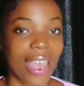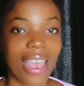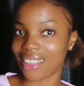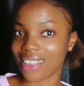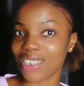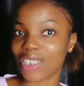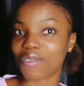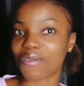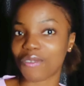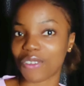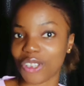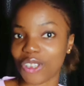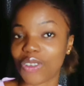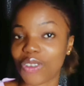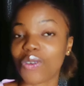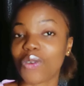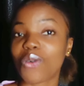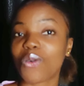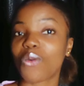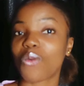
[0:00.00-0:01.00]
this
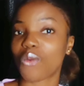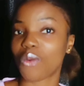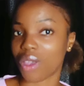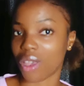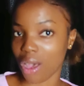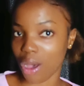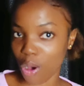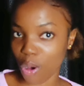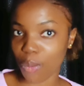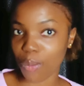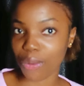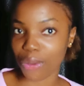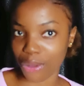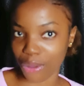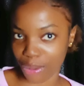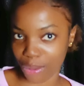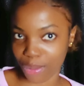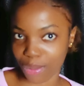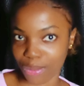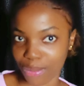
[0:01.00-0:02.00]
video will help you.